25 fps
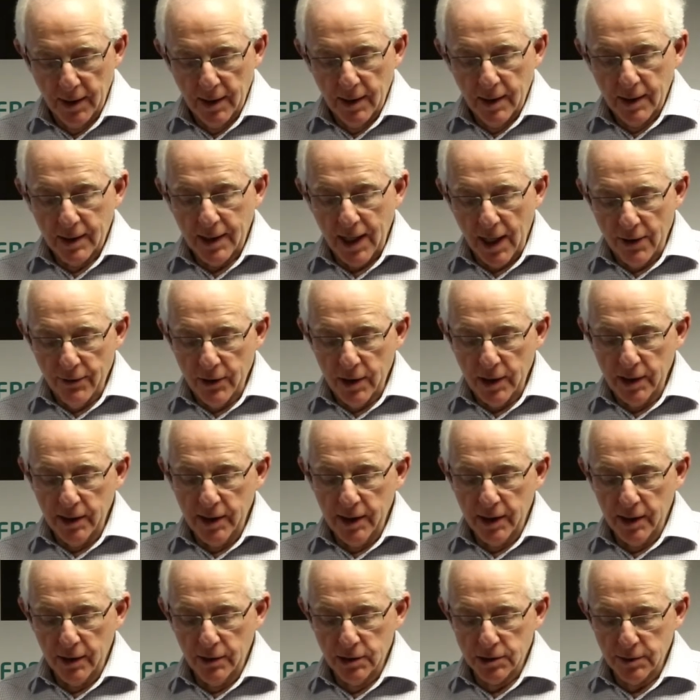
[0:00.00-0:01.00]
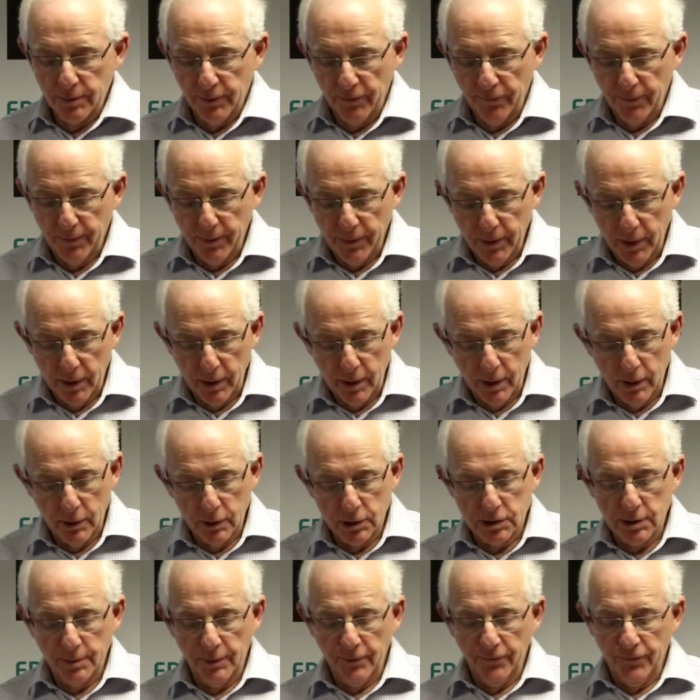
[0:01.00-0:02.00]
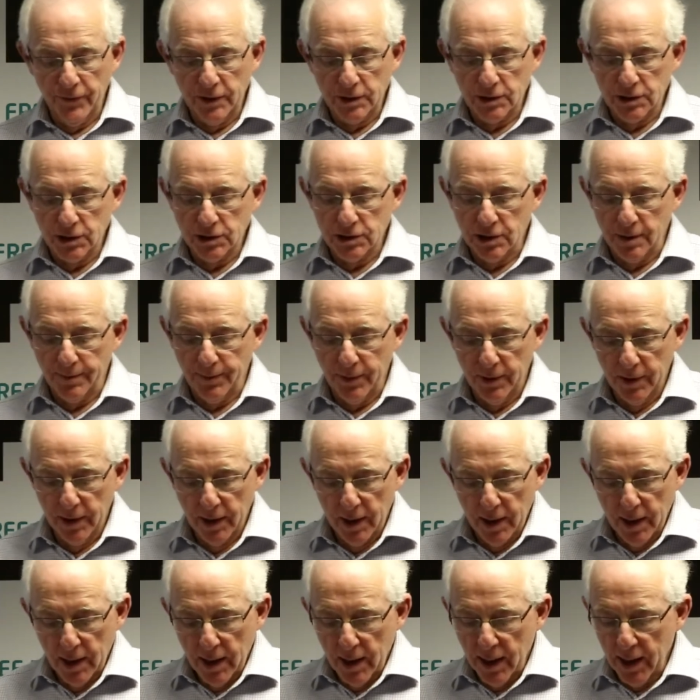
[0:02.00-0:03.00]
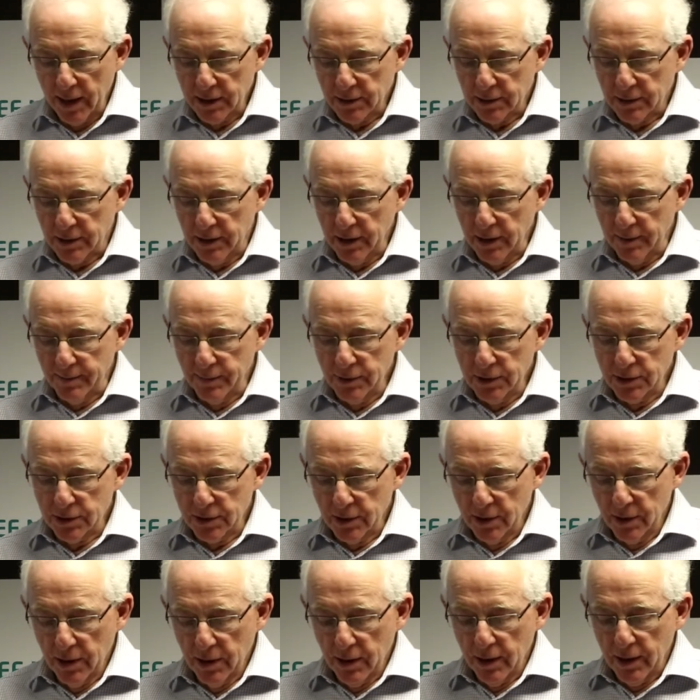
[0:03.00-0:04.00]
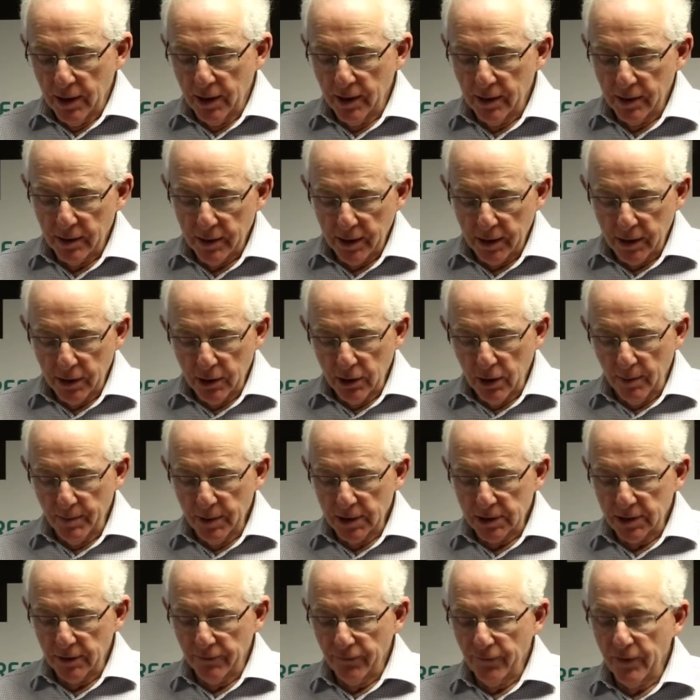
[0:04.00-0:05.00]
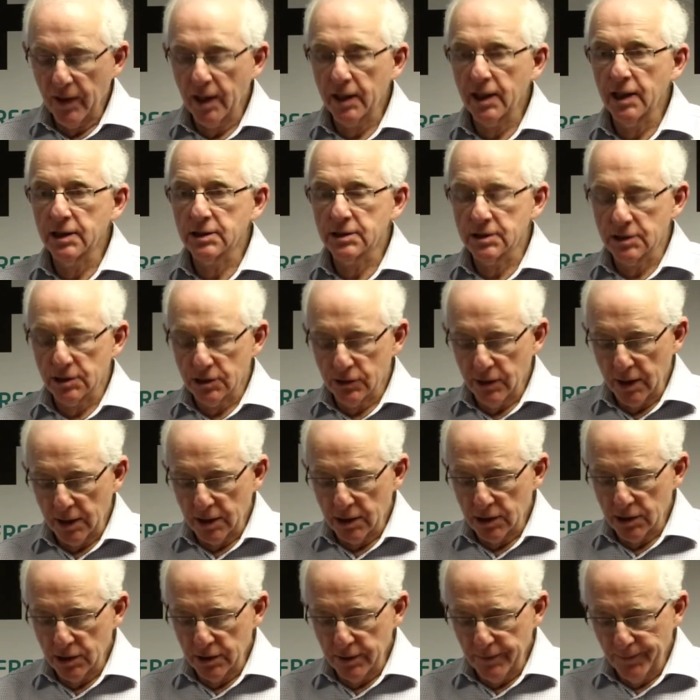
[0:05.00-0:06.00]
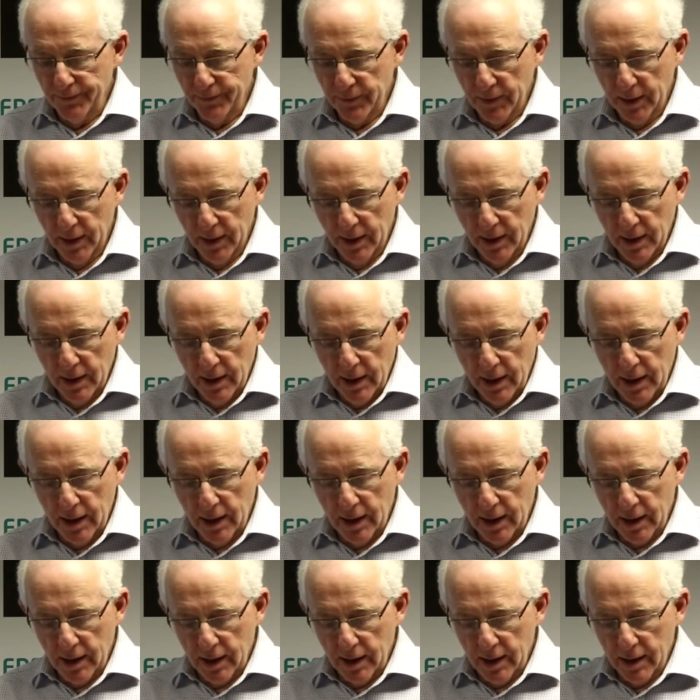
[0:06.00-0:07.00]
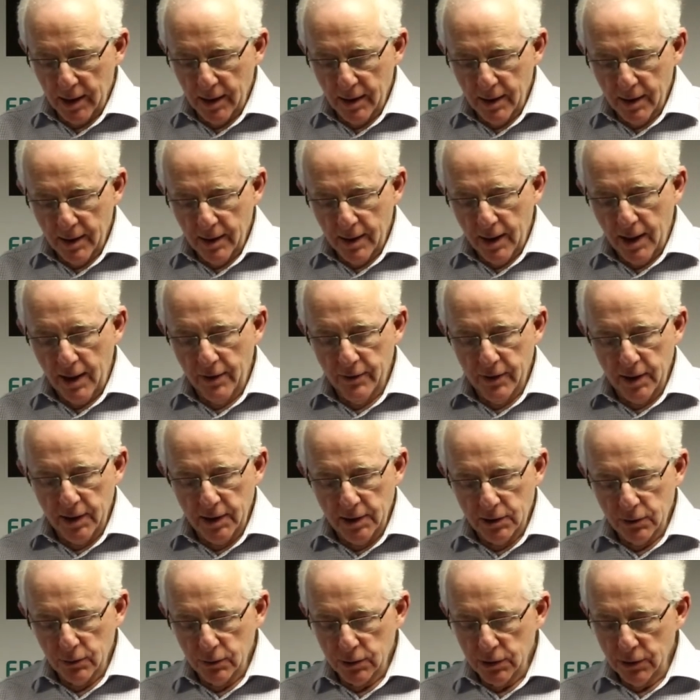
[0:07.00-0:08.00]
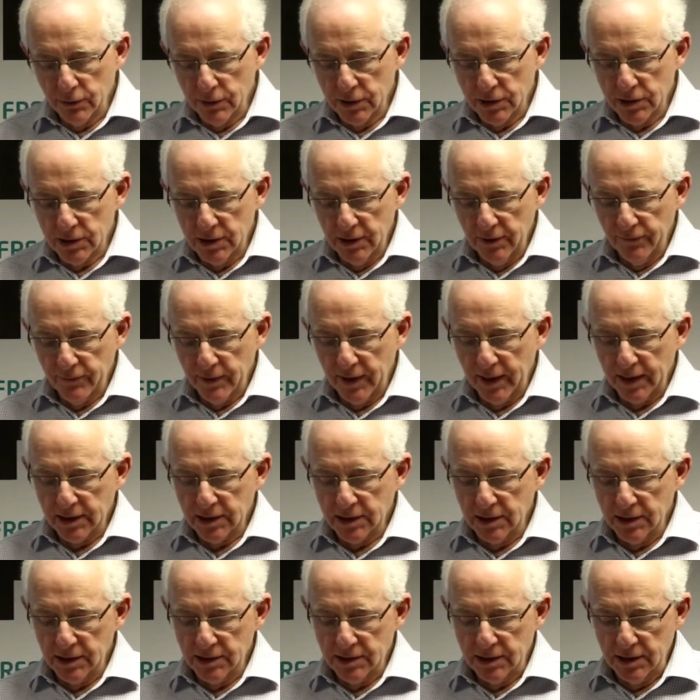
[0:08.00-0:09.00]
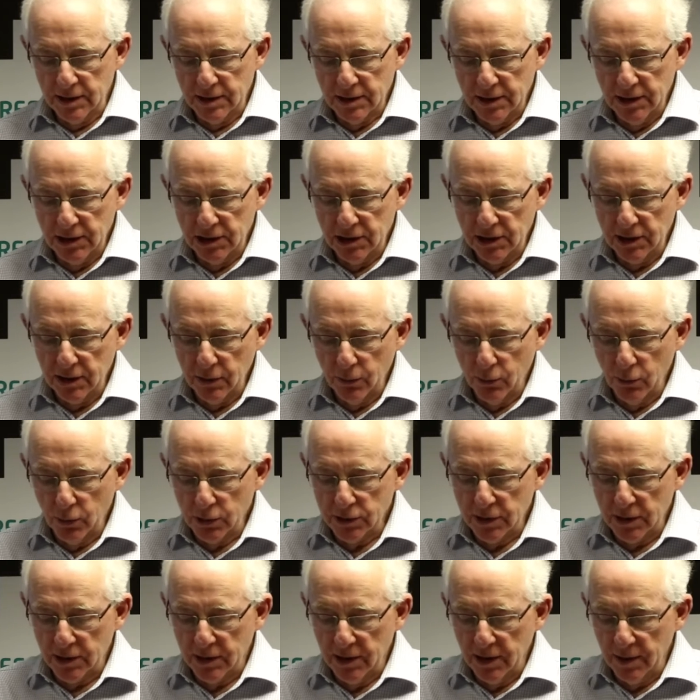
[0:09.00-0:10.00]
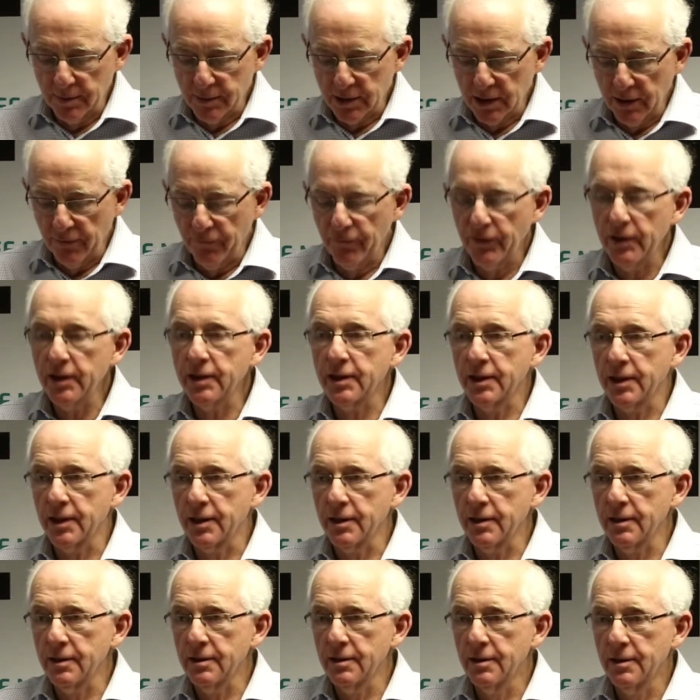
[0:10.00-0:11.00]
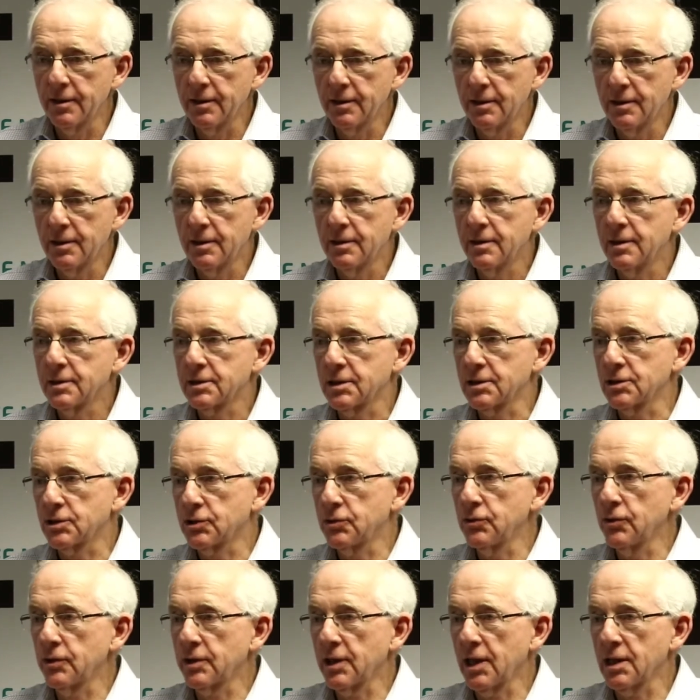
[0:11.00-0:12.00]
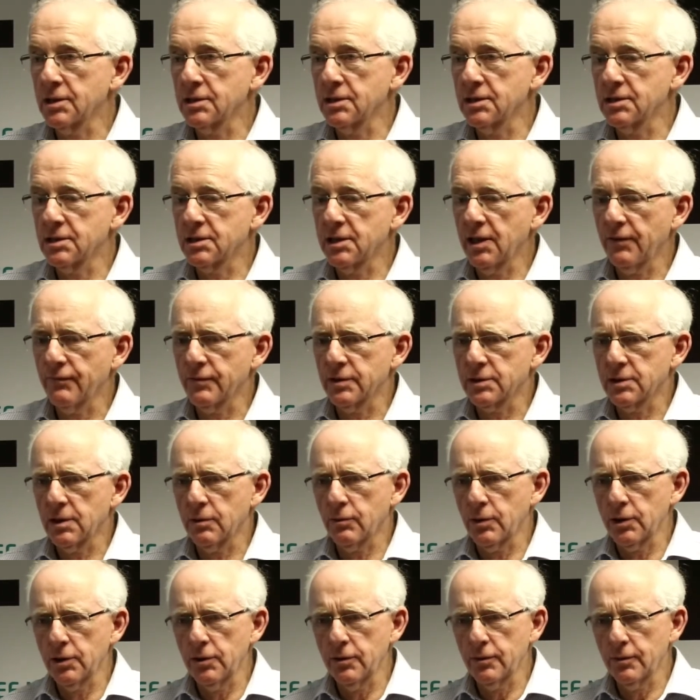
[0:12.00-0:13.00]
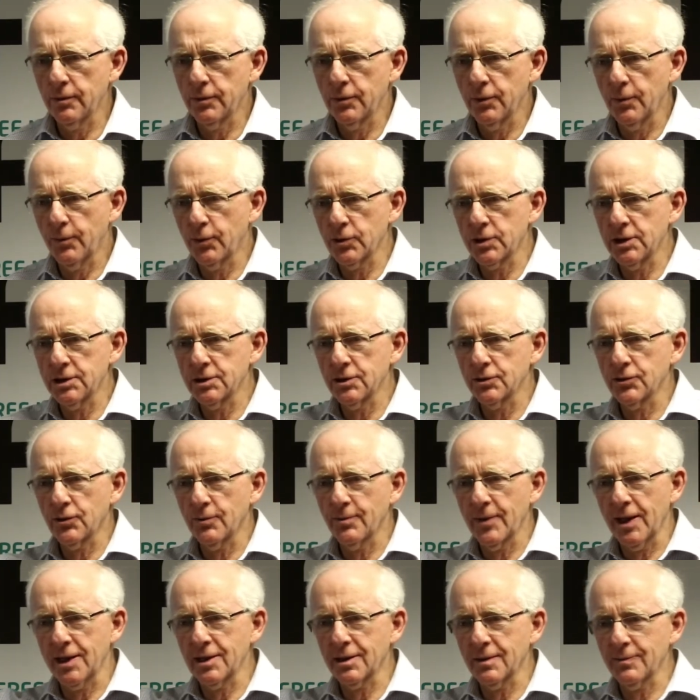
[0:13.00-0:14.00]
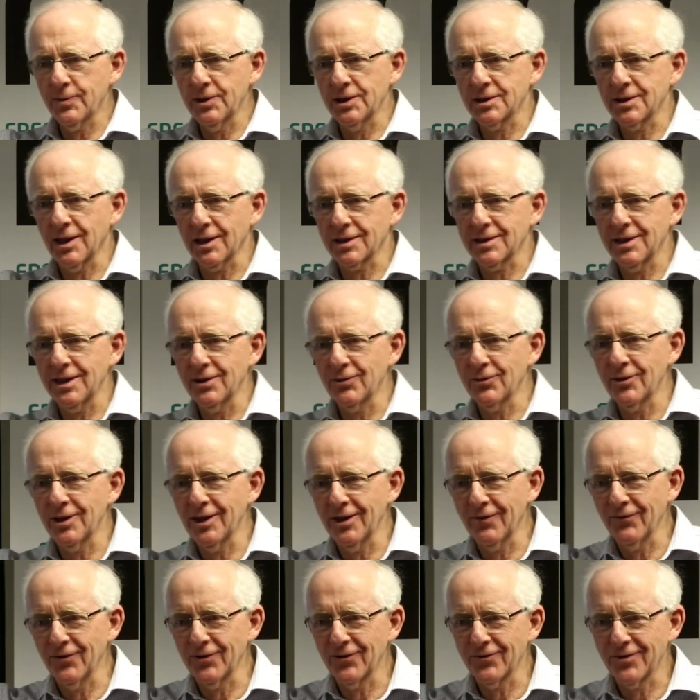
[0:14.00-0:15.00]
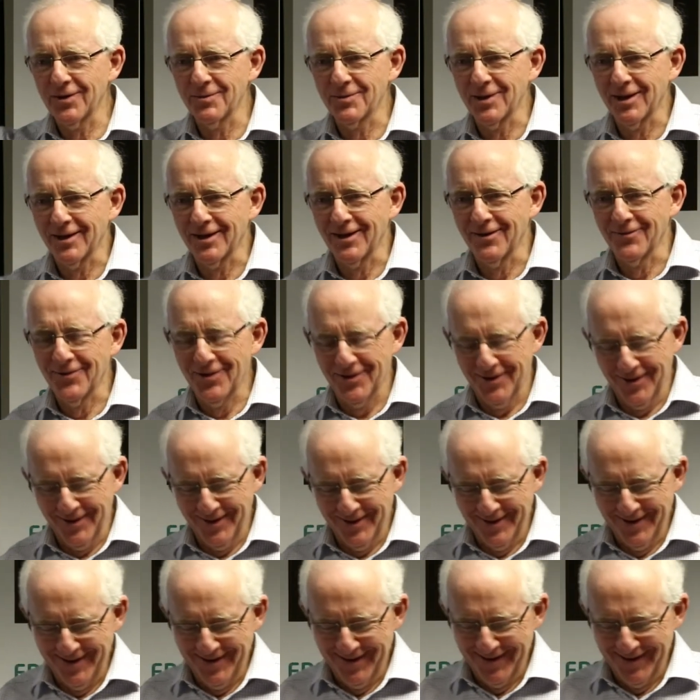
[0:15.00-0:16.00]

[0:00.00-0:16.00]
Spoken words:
Currently, he holds a professorship at Gibbs in Economics and Finance and Strategy, and then he's also received Excellence in Teaching Awards at Gibbs every year since 2007. So what do you put these on your mantelpiece, like 10 or 11 of them now, have you?